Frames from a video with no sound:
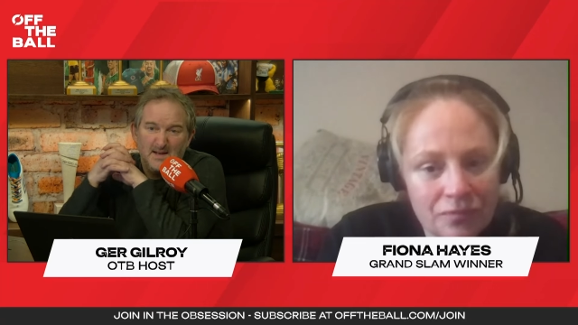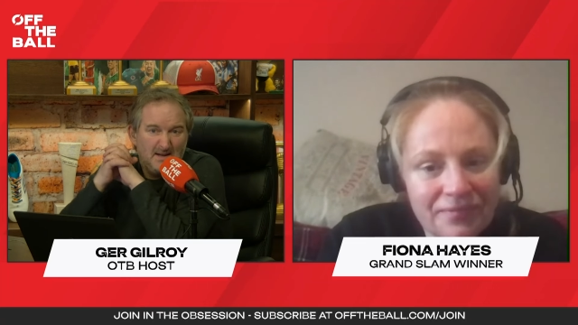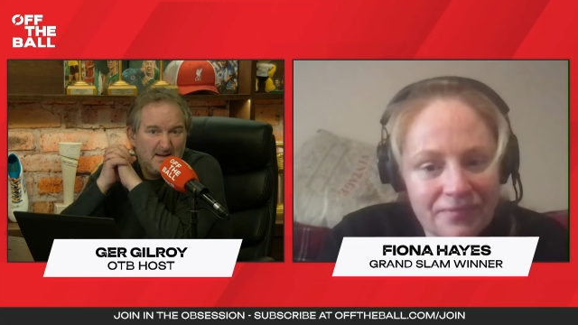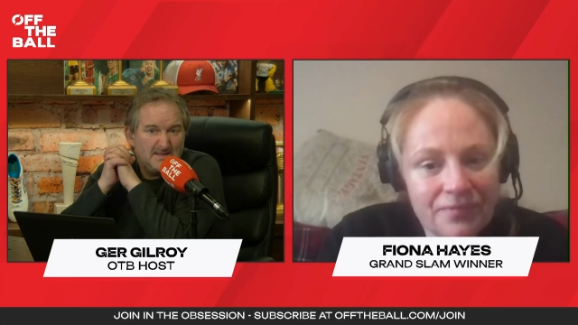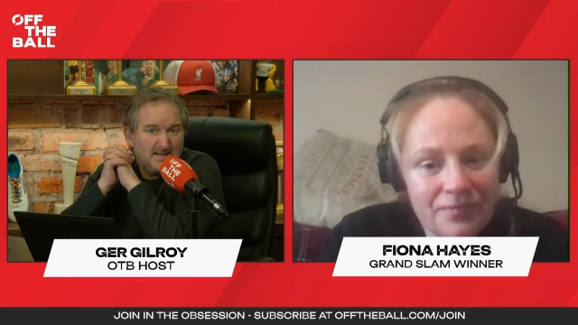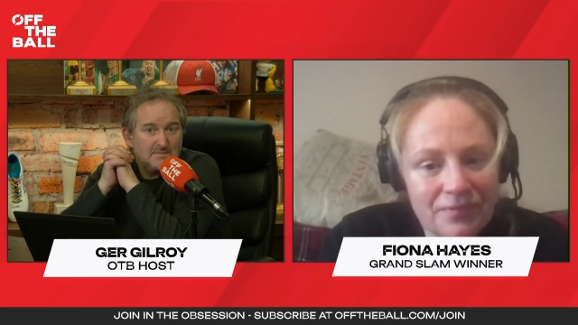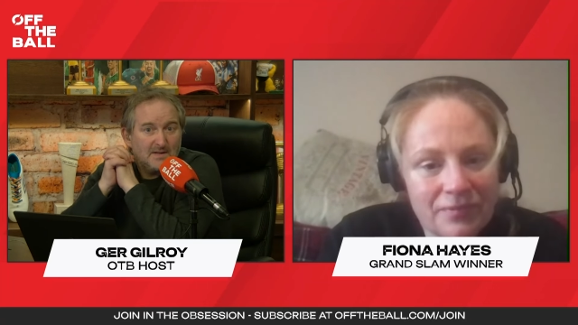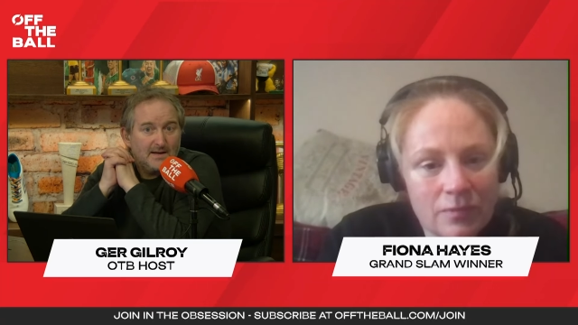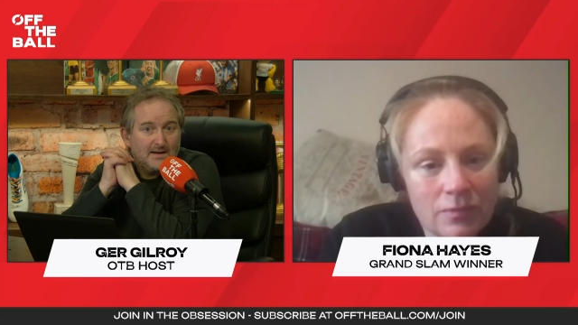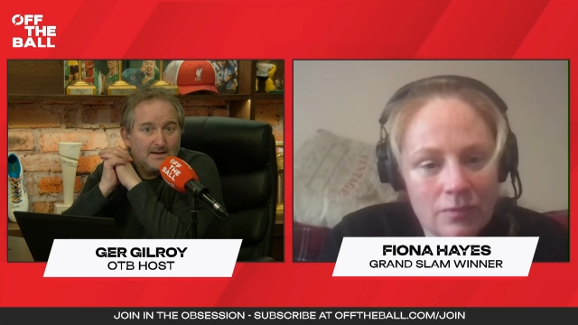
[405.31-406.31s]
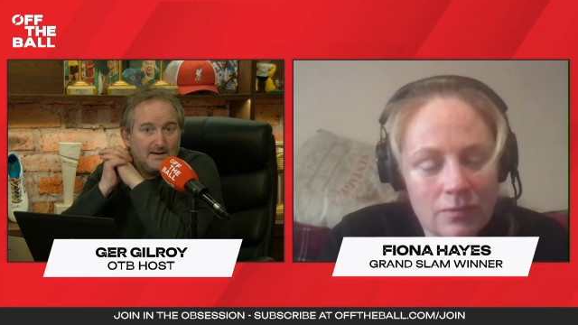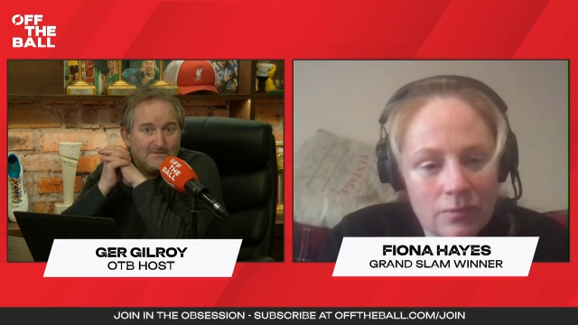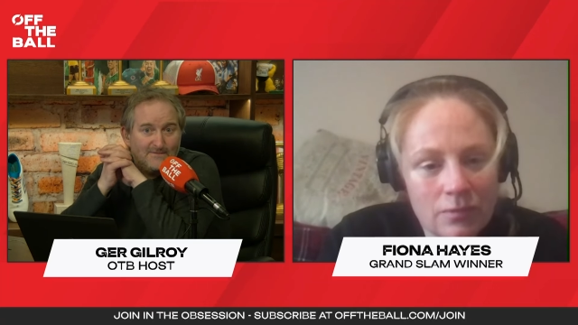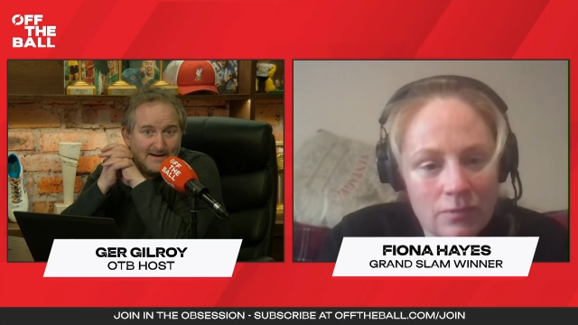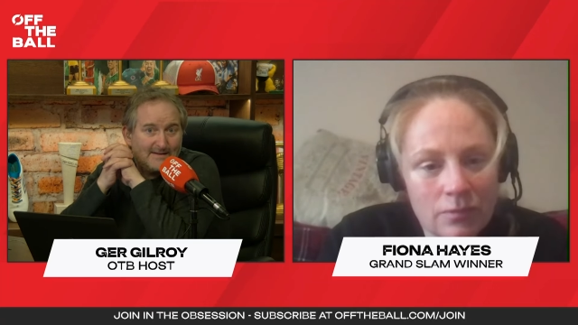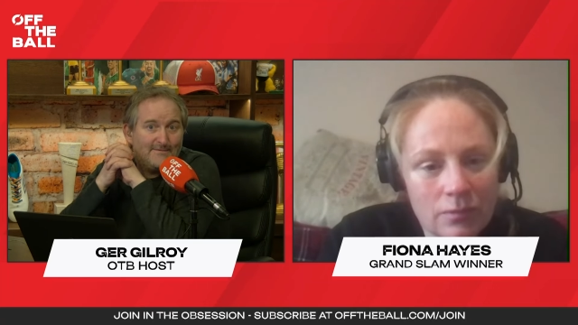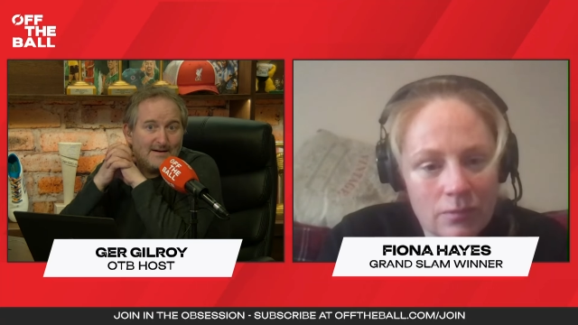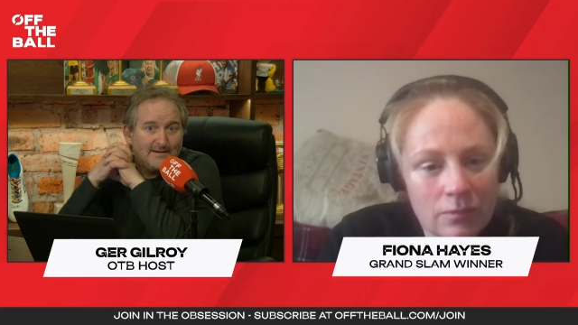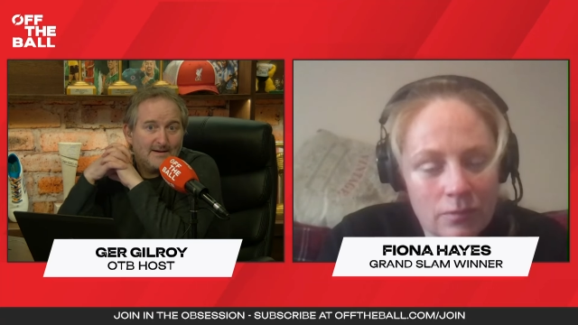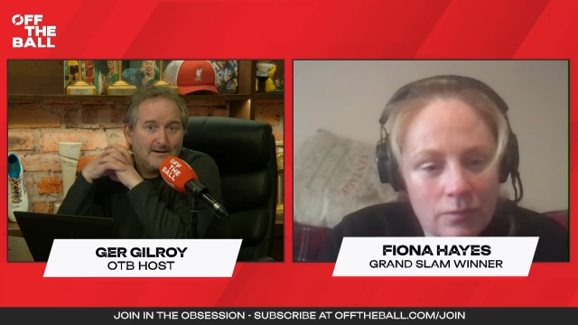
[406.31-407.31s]
Speaker 1: it seems like he's very,
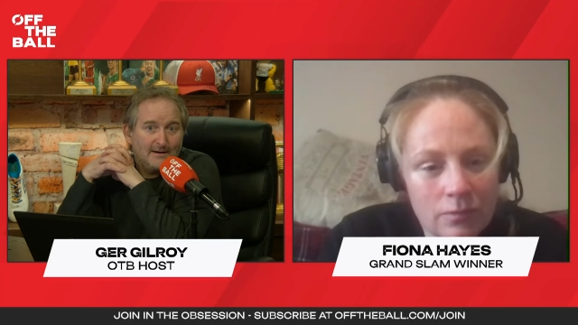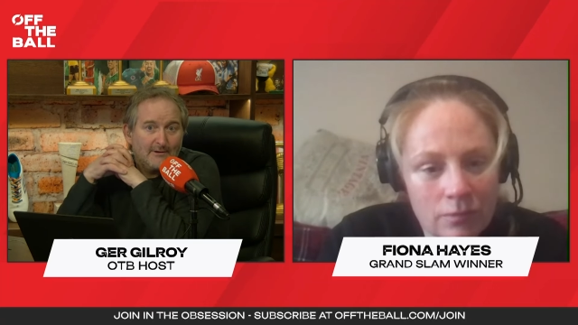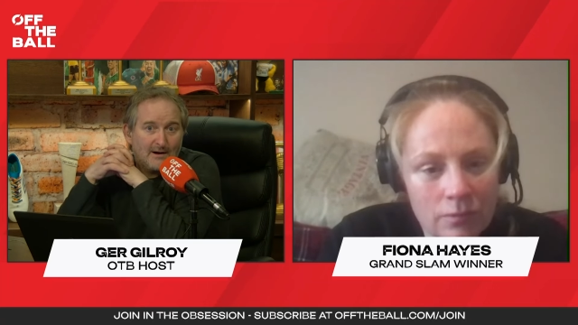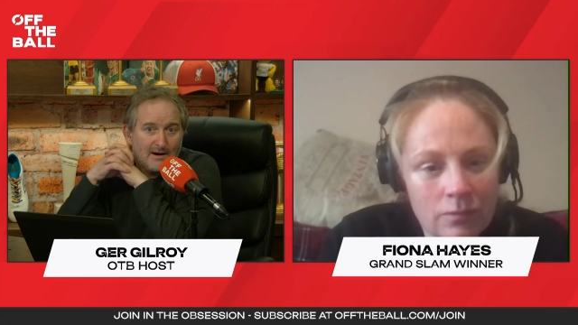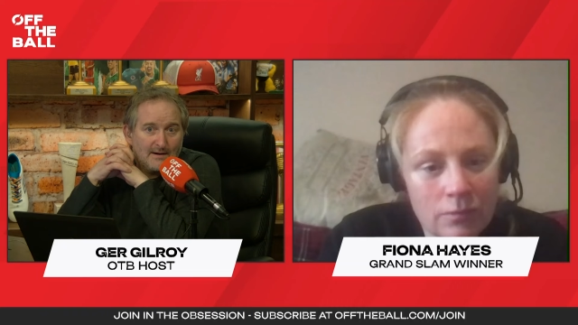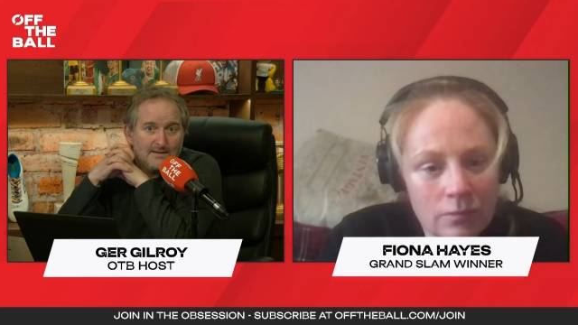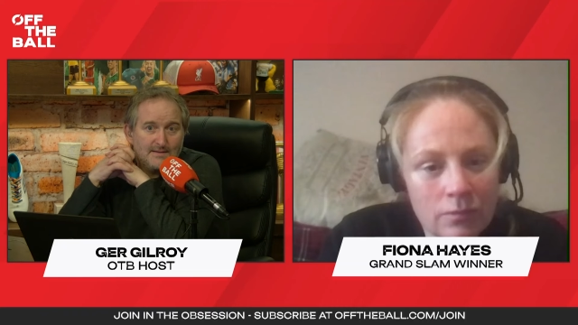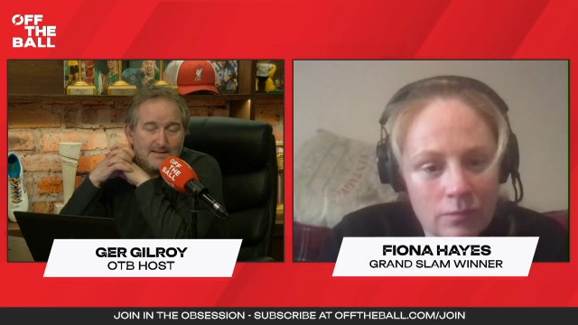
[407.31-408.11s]
very highly regarded,